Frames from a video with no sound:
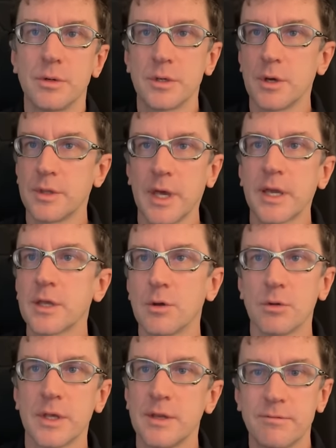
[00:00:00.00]
You know, they can
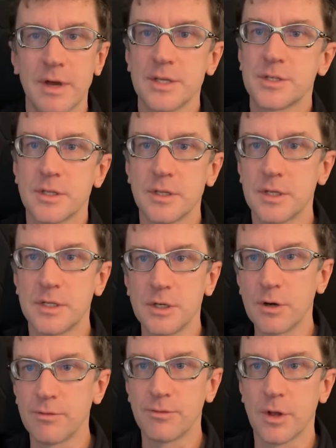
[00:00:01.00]
only invest in the
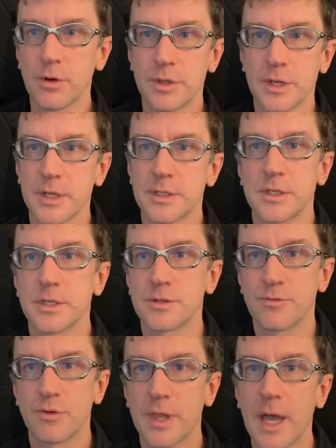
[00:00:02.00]
deal flow that exists
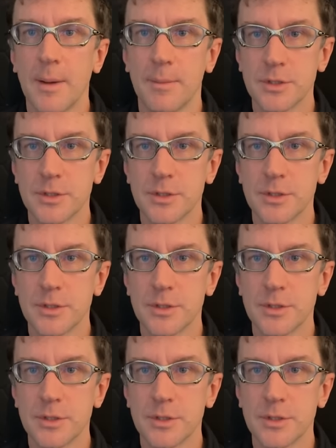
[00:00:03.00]
for them.